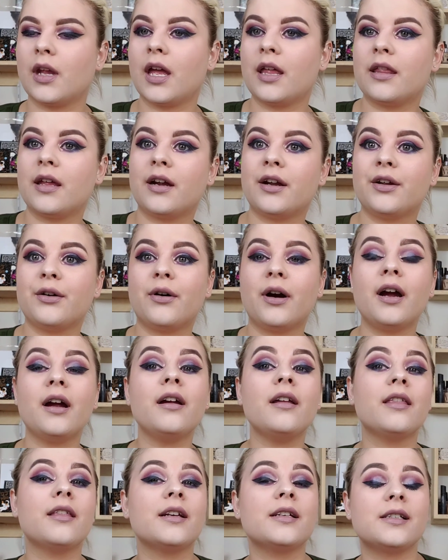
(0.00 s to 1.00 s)
And there you are.
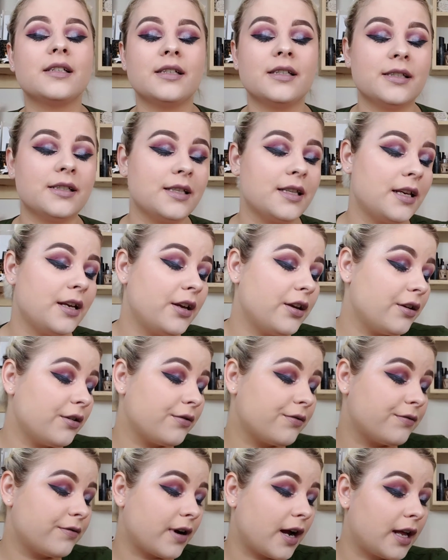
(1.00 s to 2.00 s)
This is the
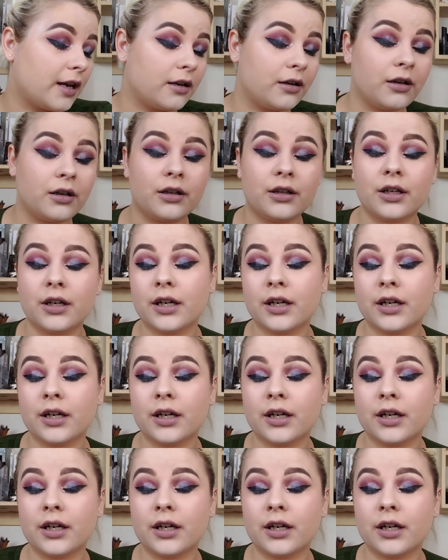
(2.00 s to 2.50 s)
final